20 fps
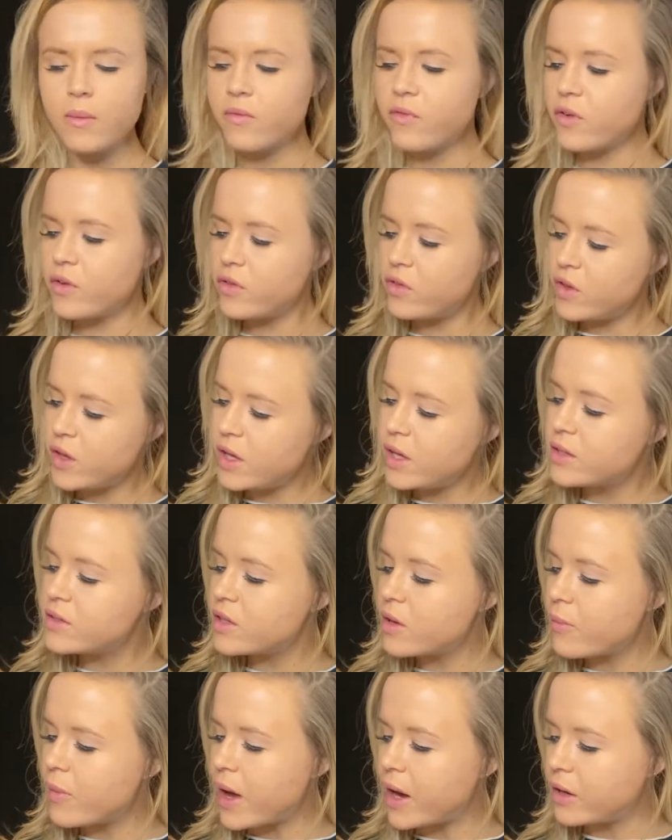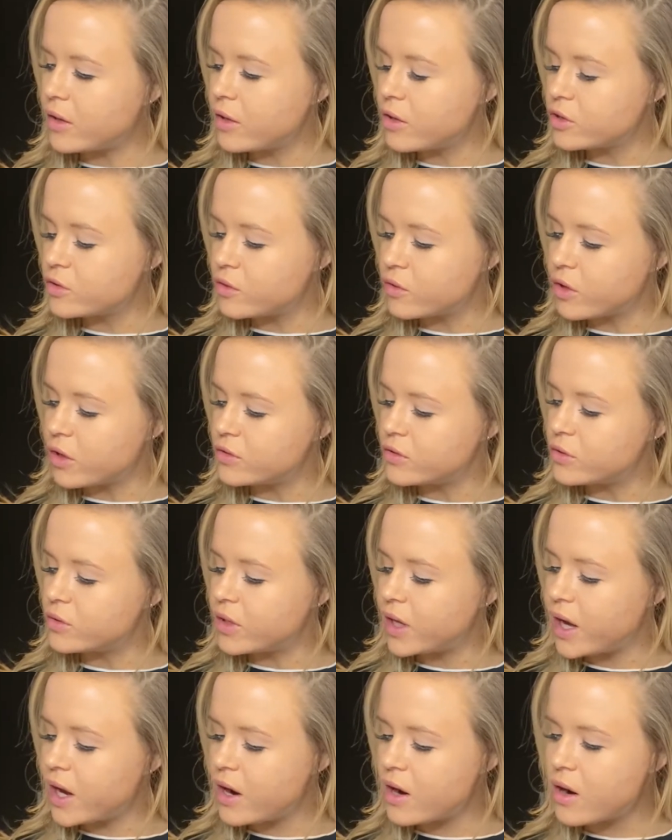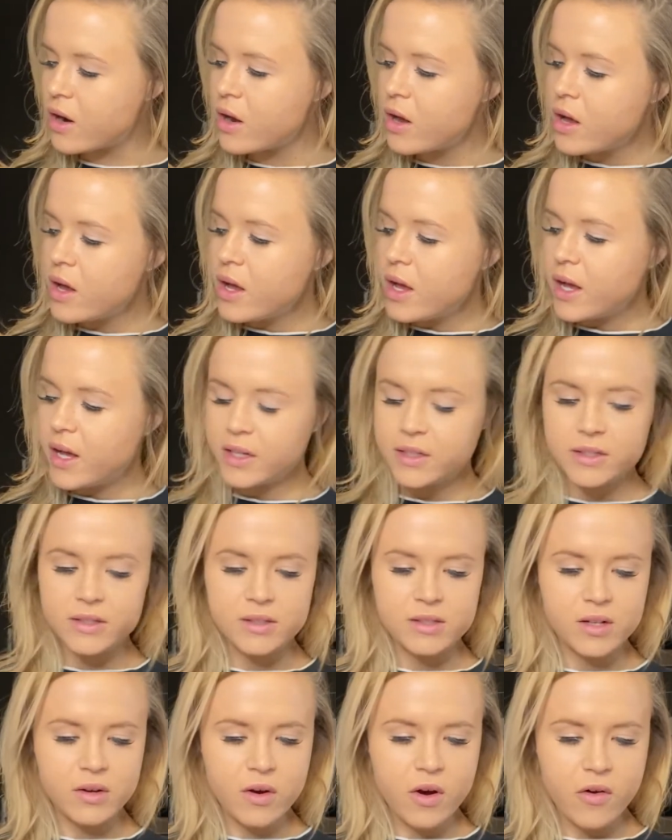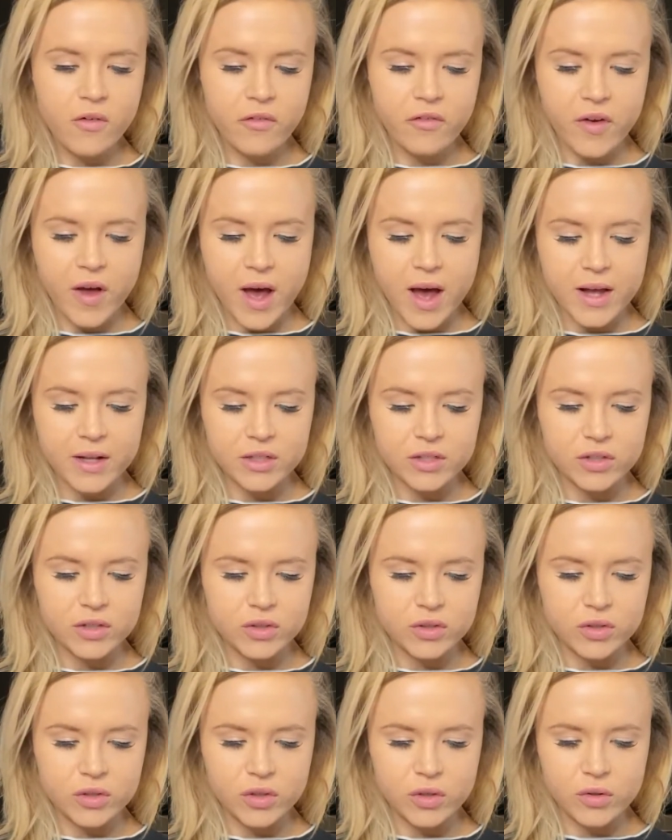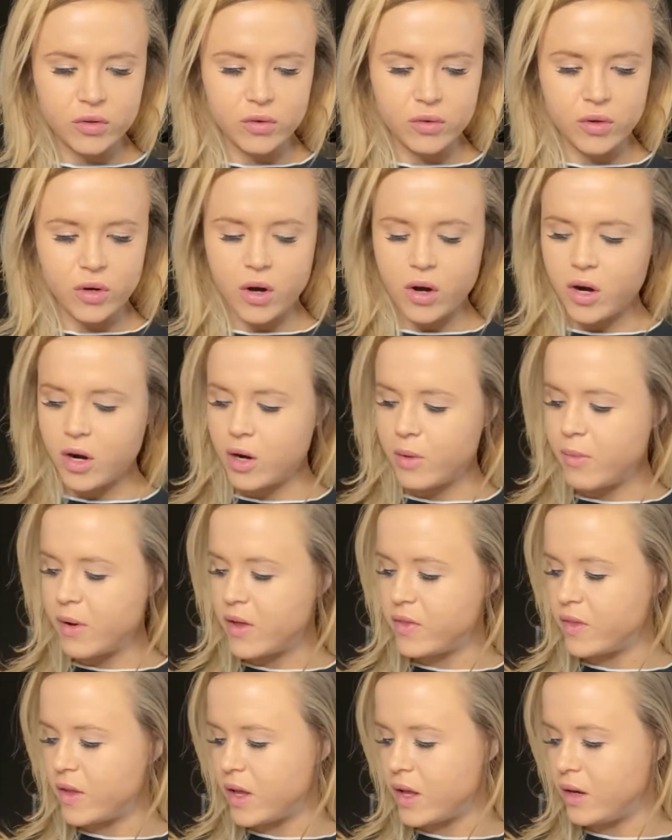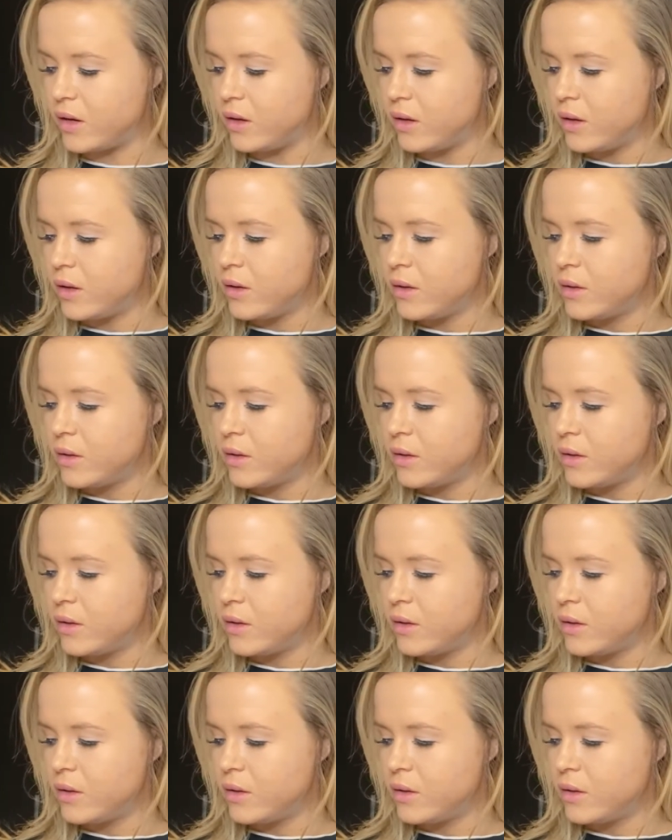For these, the macros, for those who care, it's 0 fat, 2 carb, and then